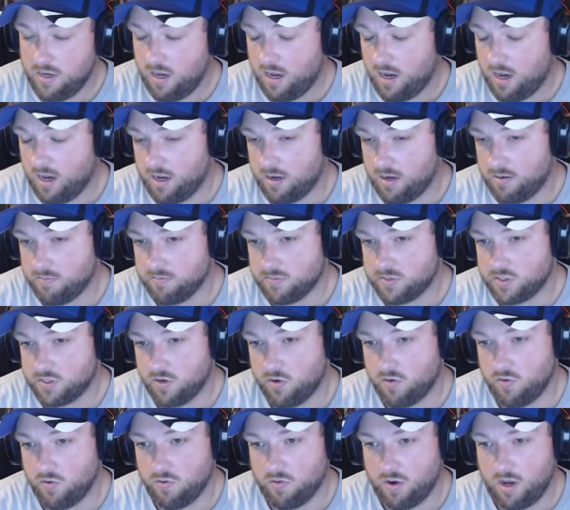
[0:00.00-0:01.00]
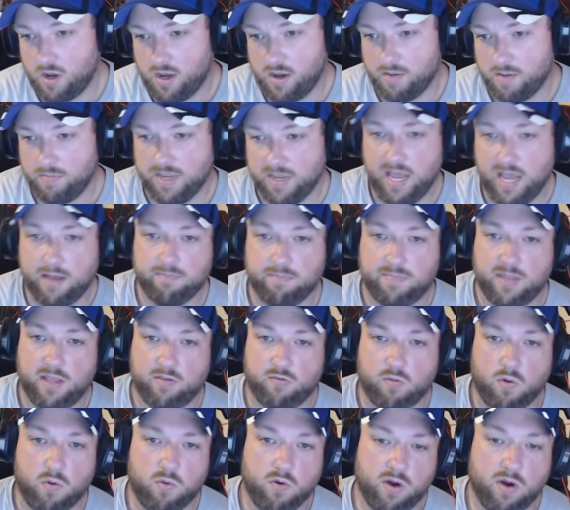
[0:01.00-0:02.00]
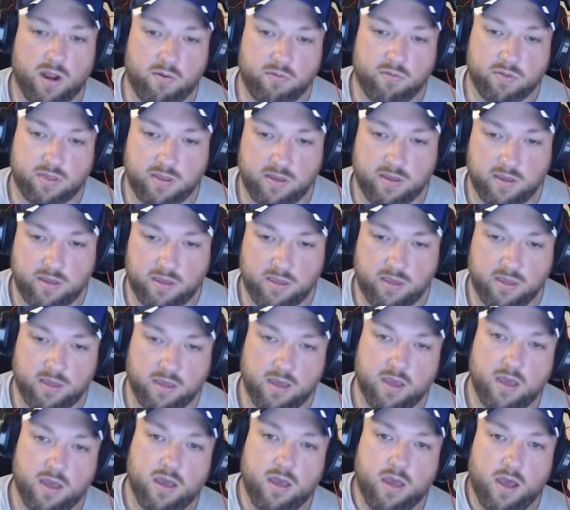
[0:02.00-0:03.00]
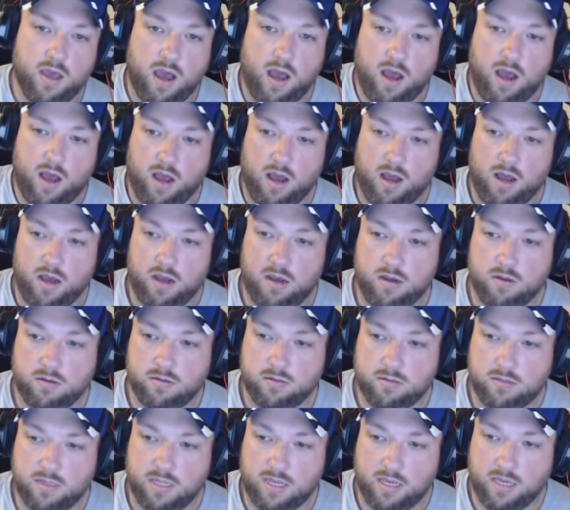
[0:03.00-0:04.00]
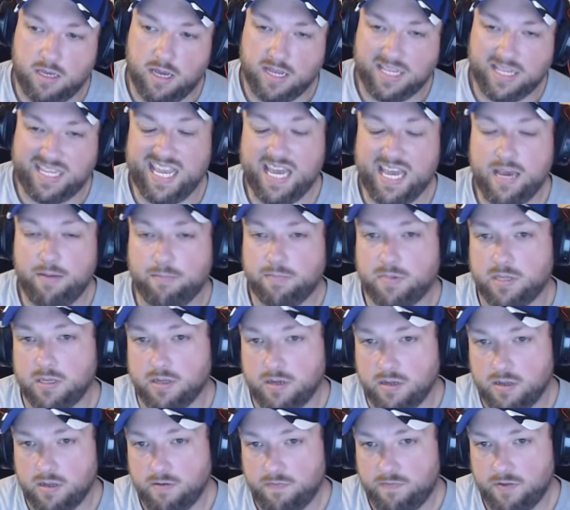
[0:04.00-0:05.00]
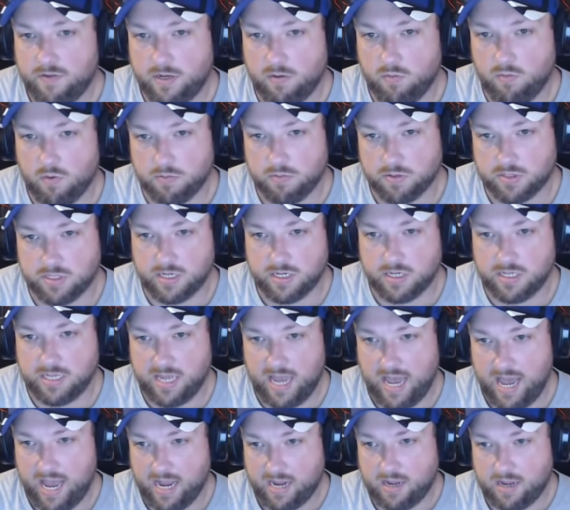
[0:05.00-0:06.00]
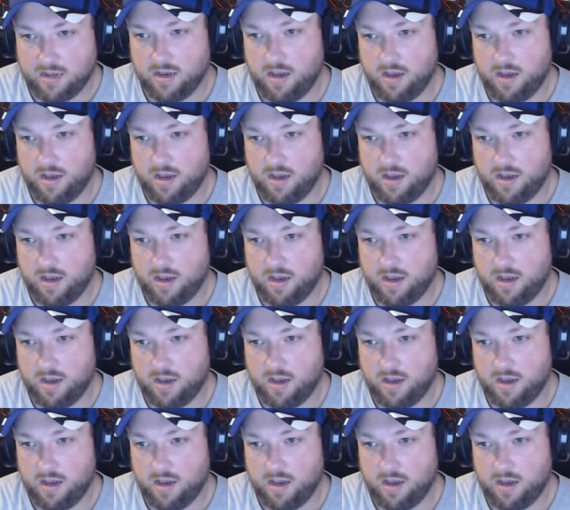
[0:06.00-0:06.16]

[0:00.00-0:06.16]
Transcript: But yeah, that's where we're at with the attempted 51% attack.